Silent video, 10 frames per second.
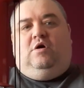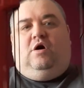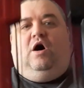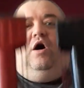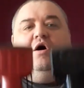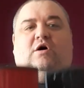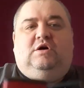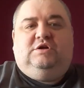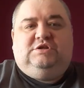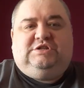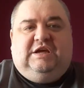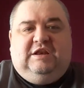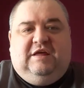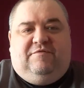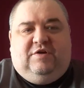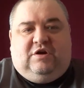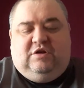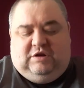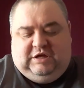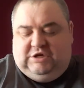are
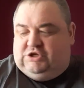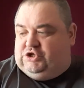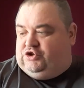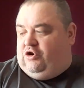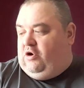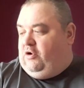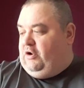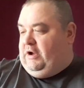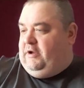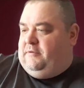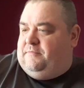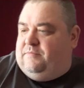significantly stronger,